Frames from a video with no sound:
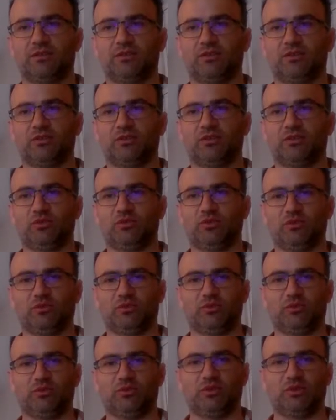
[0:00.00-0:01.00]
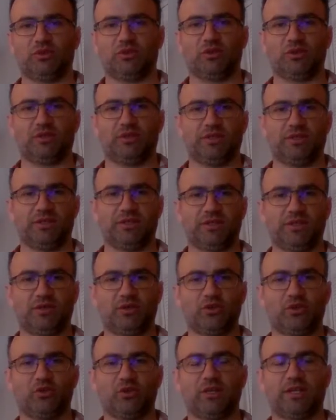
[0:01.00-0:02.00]
here
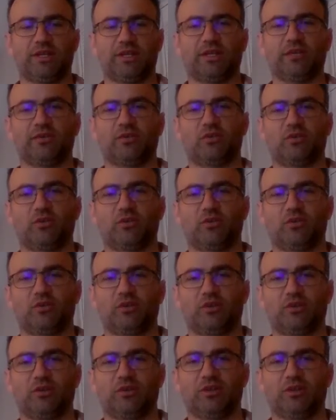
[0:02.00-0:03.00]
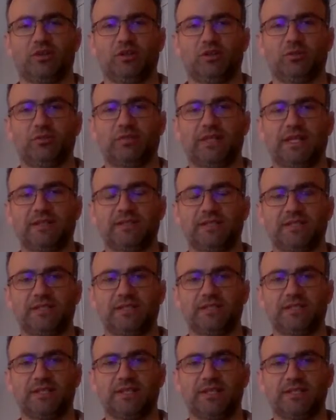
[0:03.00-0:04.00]
you can enter
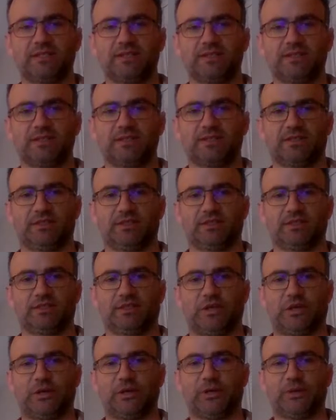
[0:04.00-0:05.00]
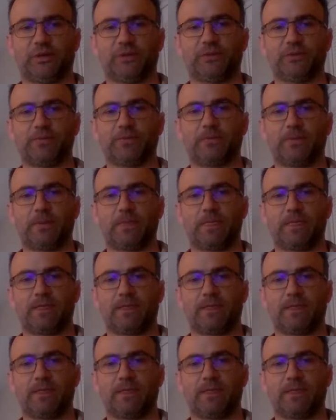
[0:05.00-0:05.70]
planting date, and